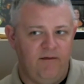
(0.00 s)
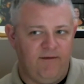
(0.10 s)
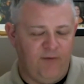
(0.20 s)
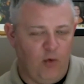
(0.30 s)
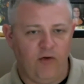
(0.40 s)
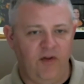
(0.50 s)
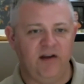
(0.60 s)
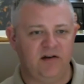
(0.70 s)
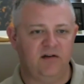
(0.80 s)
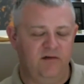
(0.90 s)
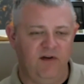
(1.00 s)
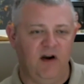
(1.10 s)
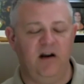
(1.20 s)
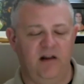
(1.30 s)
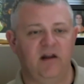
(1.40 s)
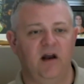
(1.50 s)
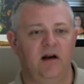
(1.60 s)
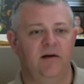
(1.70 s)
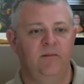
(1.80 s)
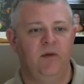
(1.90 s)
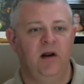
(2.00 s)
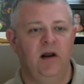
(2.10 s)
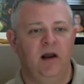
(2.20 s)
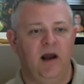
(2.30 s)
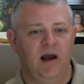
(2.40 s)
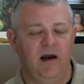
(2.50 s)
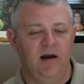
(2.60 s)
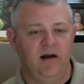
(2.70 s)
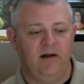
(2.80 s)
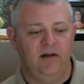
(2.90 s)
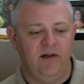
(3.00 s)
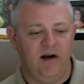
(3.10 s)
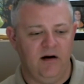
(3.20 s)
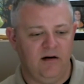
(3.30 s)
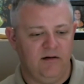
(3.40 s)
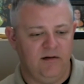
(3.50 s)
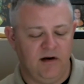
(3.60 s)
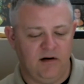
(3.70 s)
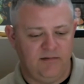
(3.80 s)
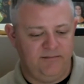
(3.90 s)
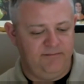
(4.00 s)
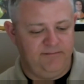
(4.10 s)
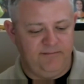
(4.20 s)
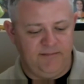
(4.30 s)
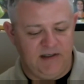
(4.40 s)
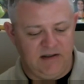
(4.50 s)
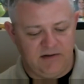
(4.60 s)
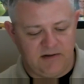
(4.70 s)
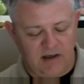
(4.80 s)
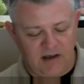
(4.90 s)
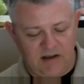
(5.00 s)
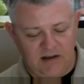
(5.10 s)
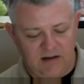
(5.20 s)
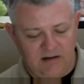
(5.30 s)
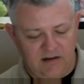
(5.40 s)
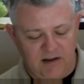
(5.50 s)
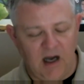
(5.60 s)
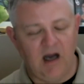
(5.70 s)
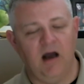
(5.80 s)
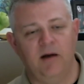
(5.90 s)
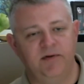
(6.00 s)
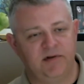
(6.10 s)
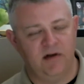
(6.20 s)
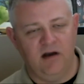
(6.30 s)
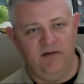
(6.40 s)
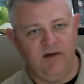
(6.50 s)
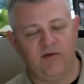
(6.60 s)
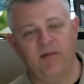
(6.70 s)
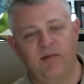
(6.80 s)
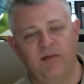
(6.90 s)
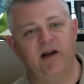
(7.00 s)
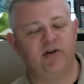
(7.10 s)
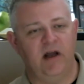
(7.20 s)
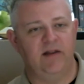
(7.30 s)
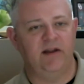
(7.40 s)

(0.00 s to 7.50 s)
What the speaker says: for this very thing. There's gobs of information out